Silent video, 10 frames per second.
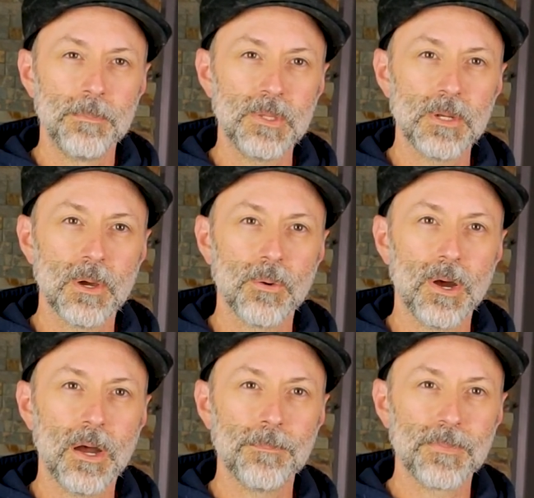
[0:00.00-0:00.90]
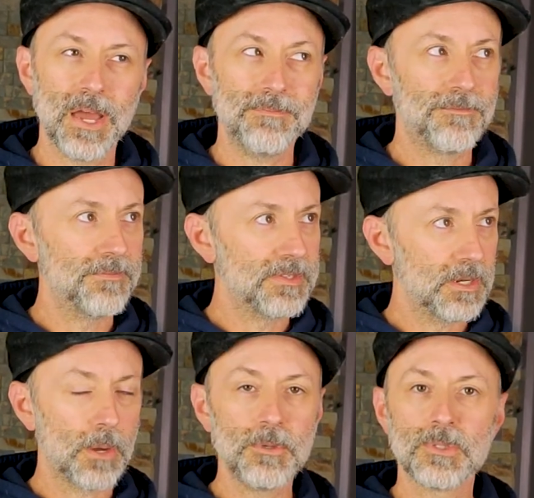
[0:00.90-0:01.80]
I'm
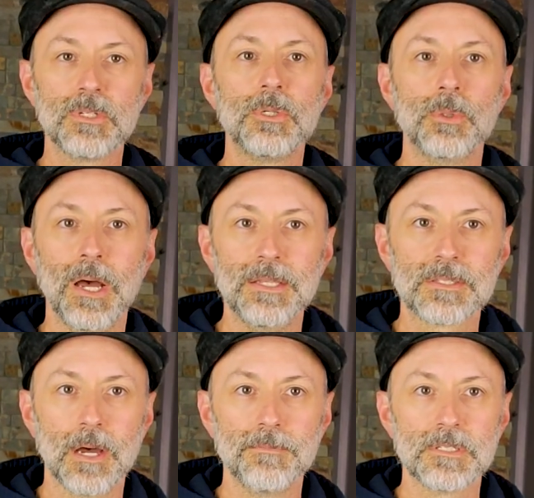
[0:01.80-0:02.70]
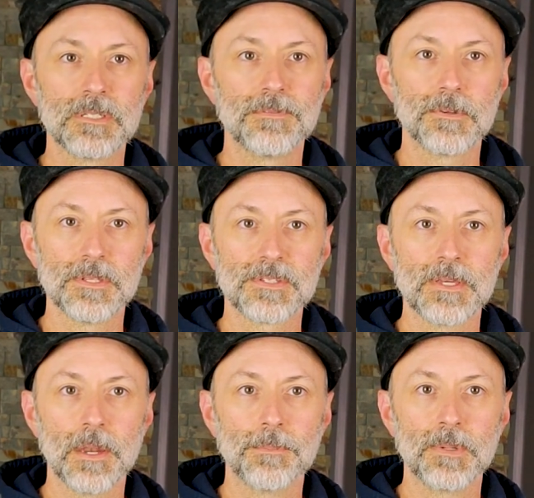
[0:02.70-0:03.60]
using two lights obviously for this
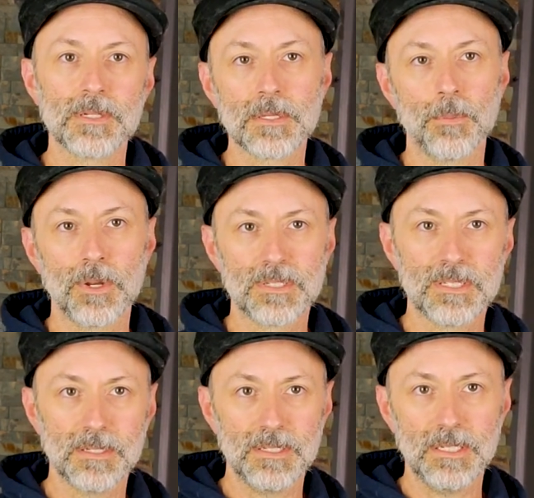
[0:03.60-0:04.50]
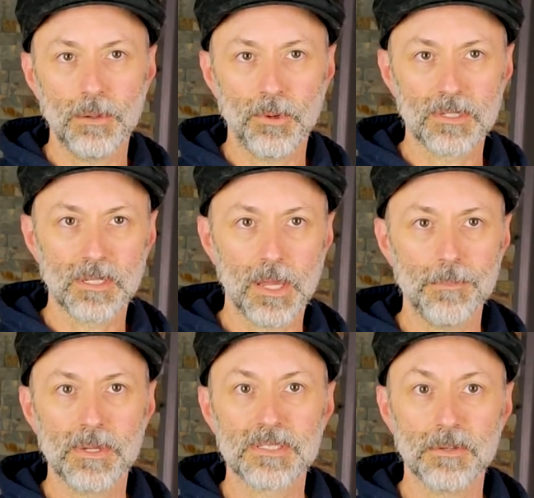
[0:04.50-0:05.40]
setup because I wanted to light
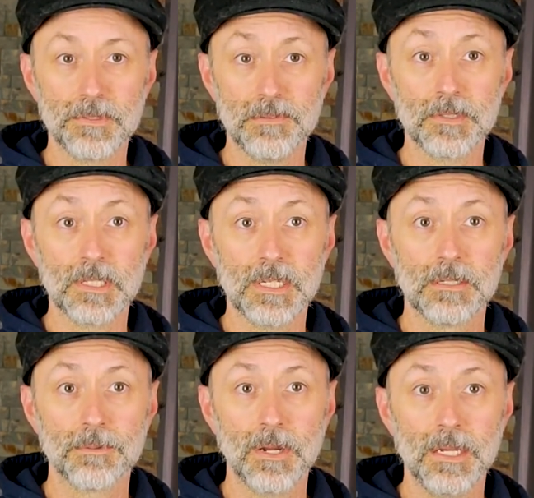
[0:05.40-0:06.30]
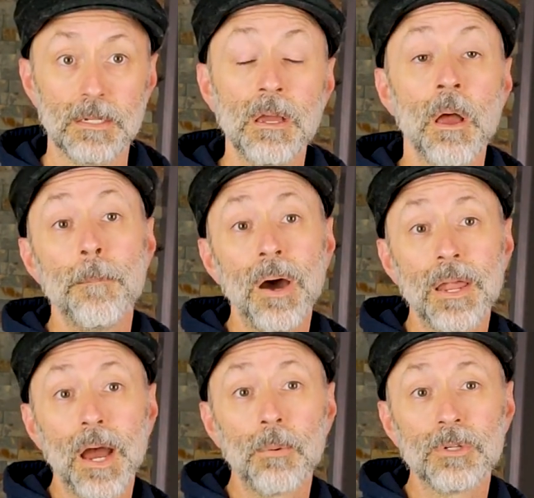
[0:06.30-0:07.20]
myself evenly, right?
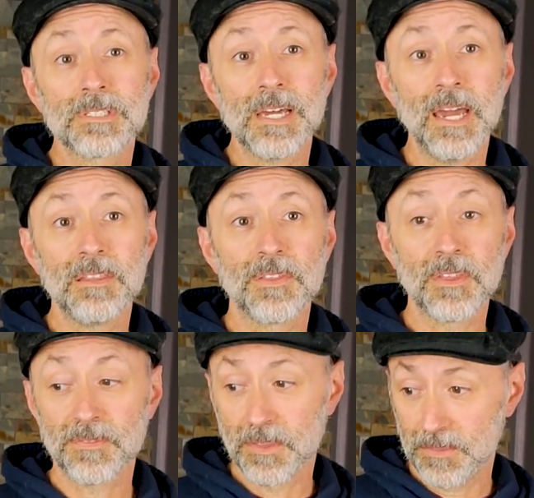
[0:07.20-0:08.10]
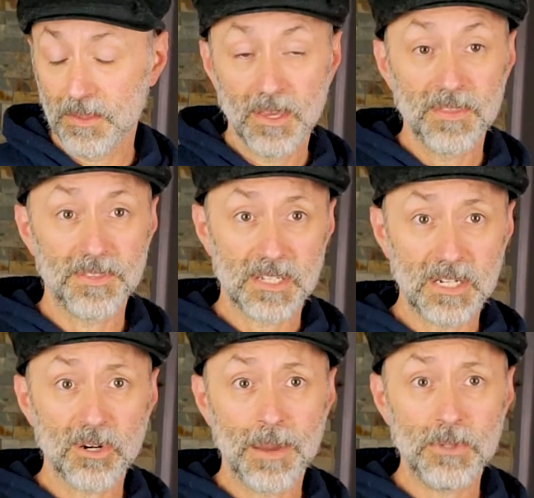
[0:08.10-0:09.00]
But I will say that the
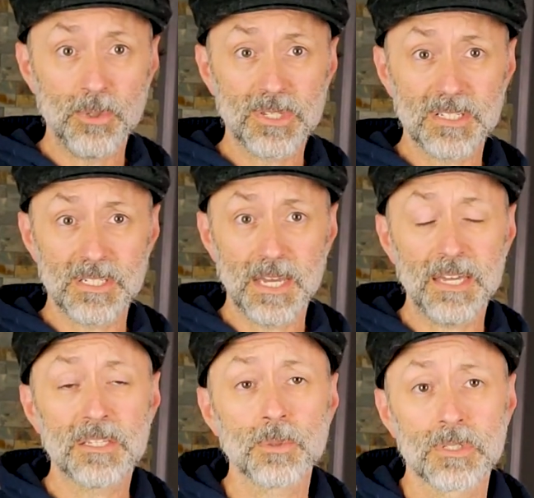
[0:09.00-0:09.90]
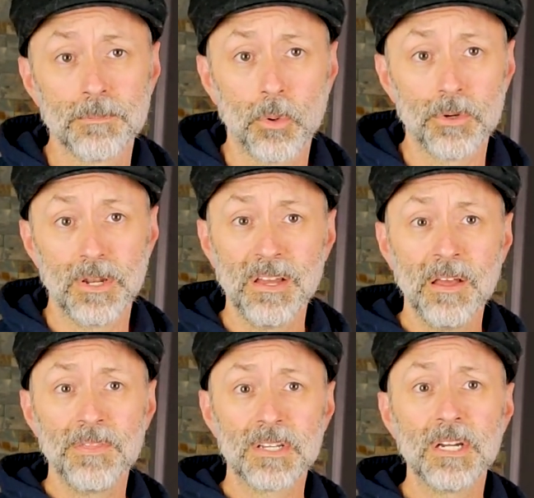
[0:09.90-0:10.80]
gear I'm using today, and this was important,
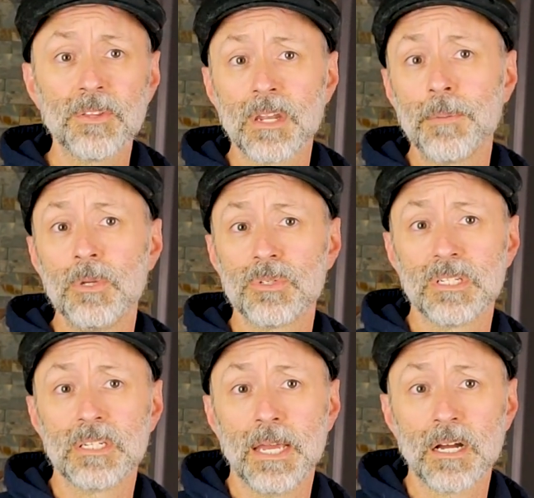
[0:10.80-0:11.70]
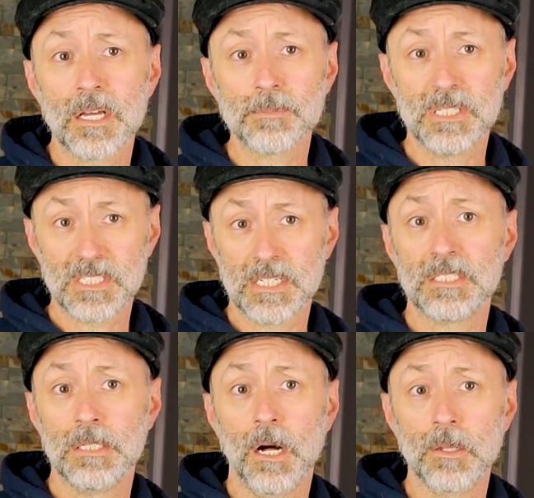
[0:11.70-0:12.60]
the gear that I'm using today cost me
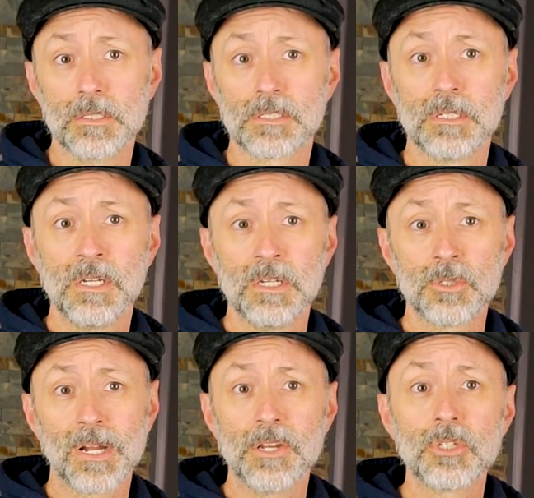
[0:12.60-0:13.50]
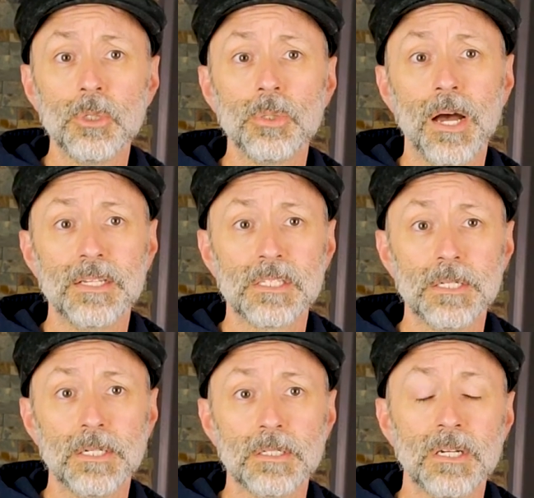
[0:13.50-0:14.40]
$60. So I got two lights
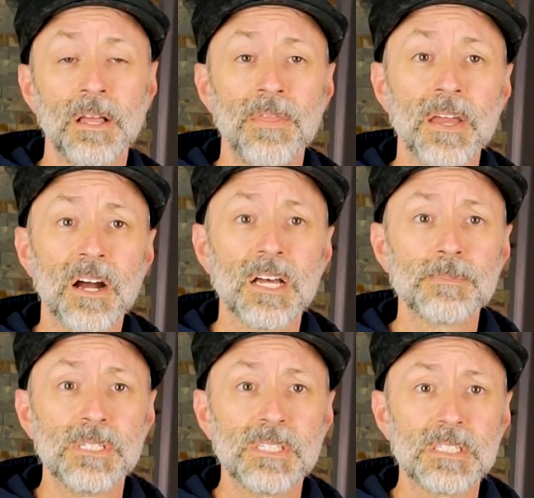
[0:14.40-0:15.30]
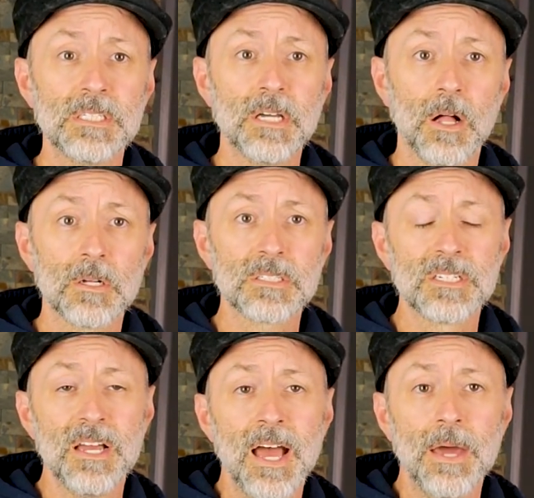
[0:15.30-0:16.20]
here. They cost me $60.
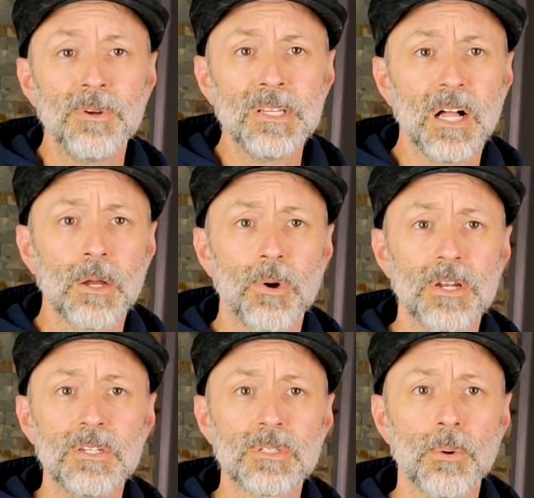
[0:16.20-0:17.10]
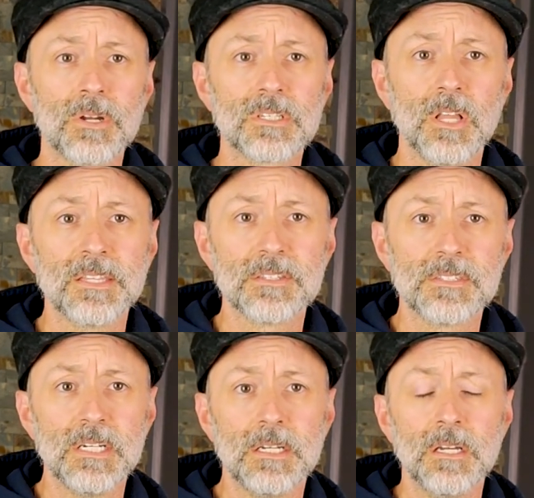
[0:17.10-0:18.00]
And really all I want to do is I wanted to light the
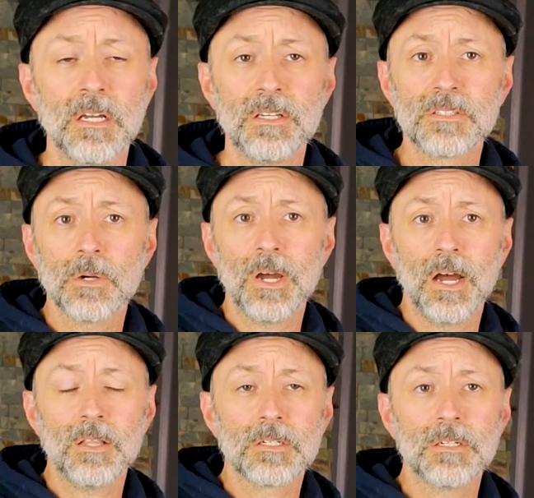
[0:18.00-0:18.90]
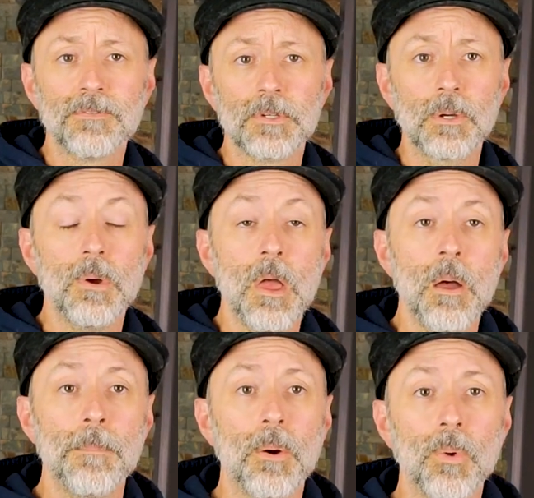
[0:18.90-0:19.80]
scene so I look good for you.
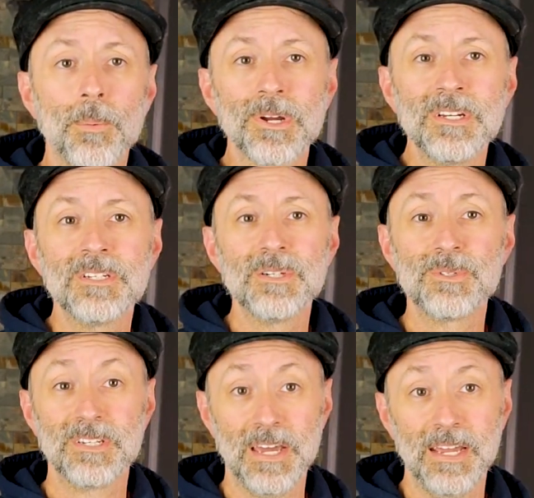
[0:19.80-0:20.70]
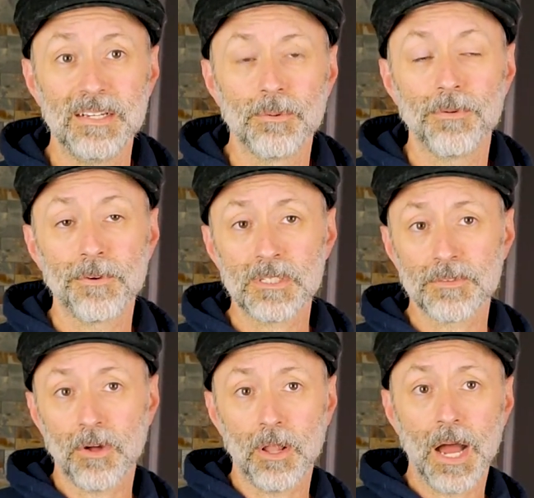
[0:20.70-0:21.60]
But what we're going to do today, well, first
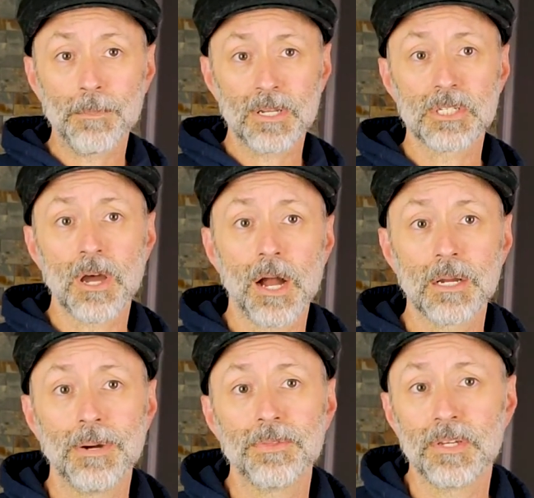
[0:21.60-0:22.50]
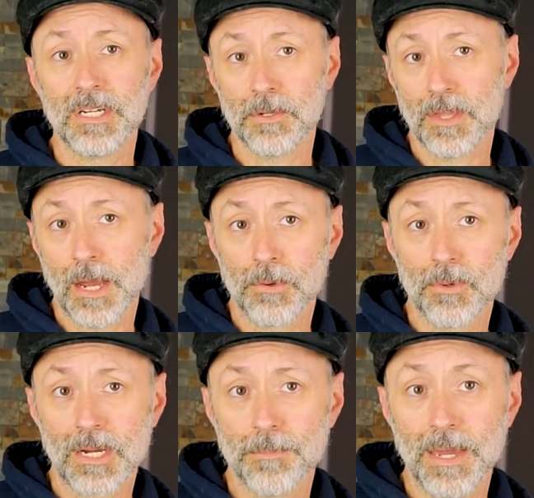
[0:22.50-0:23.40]
of all, I'm going to talk about the gear that I would
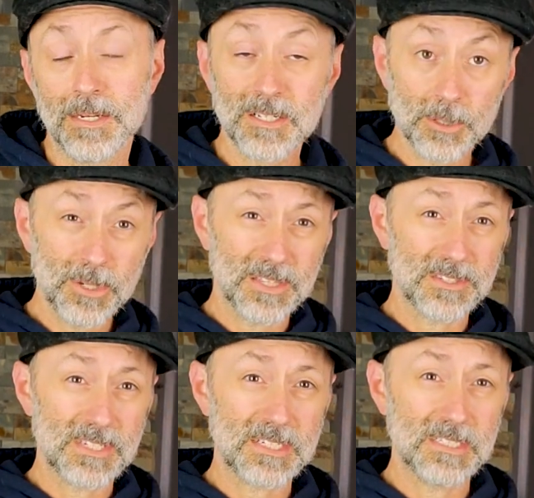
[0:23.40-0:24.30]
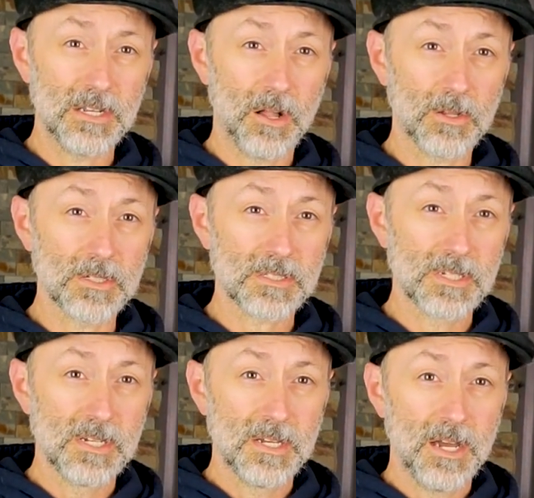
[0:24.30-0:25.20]
recommend, including the $60
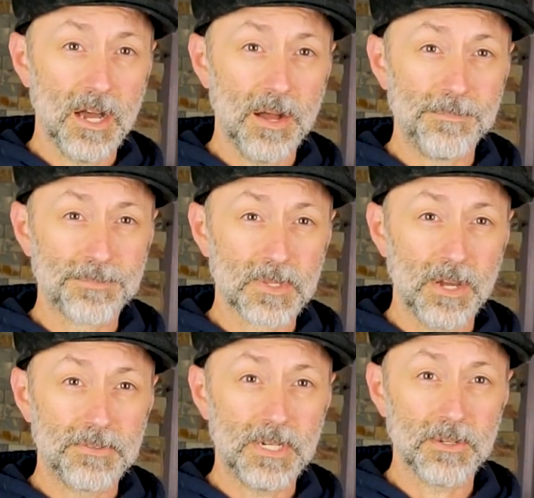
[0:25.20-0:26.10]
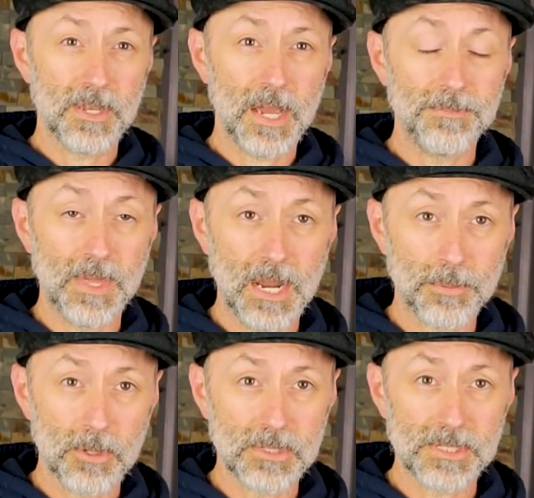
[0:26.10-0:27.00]
of gear that I
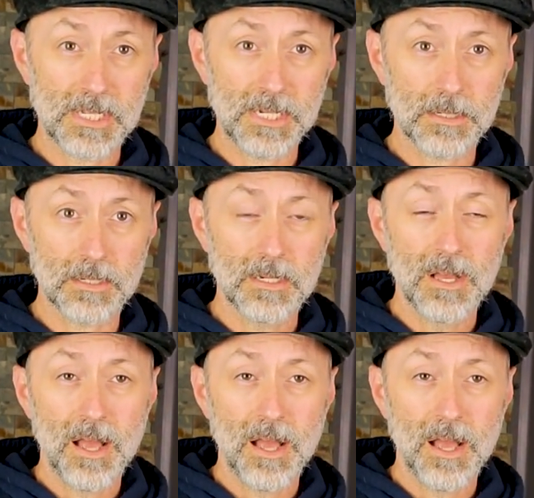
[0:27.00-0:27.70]
purchased here.